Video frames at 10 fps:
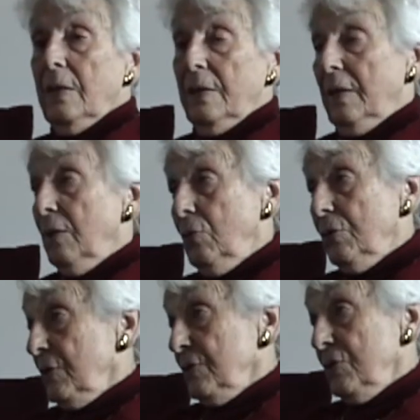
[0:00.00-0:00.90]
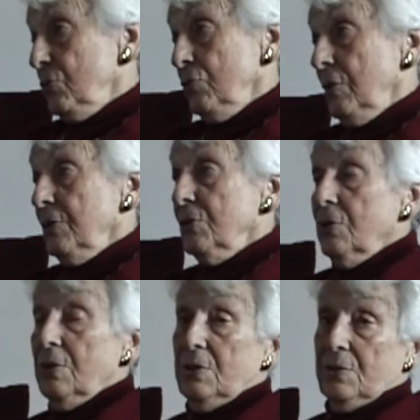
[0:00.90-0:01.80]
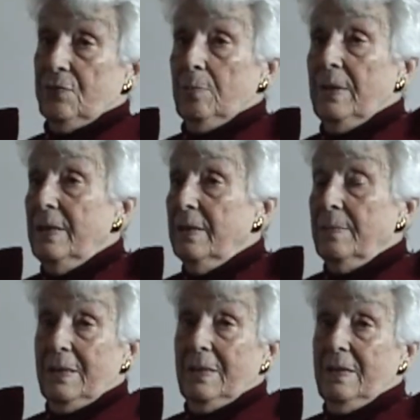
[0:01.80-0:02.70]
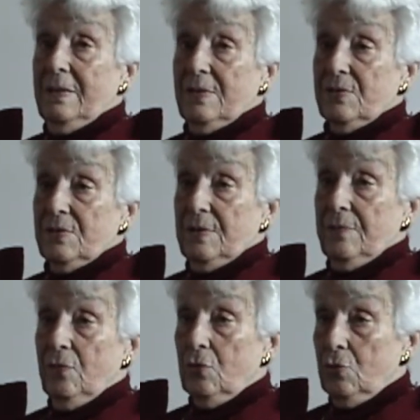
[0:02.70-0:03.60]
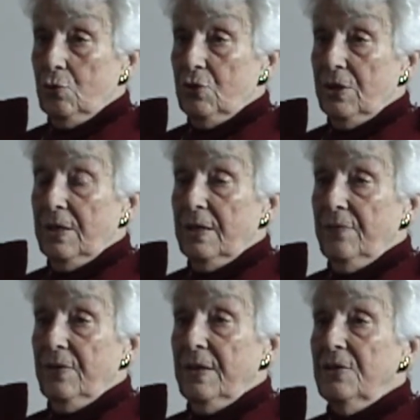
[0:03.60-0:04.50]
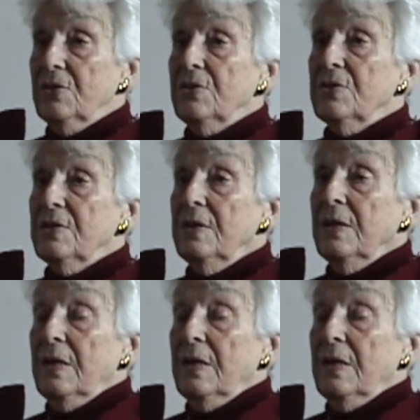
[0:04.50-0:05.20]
And I worked as a journalist for many, many years for the Jewish Telegraphic Agency,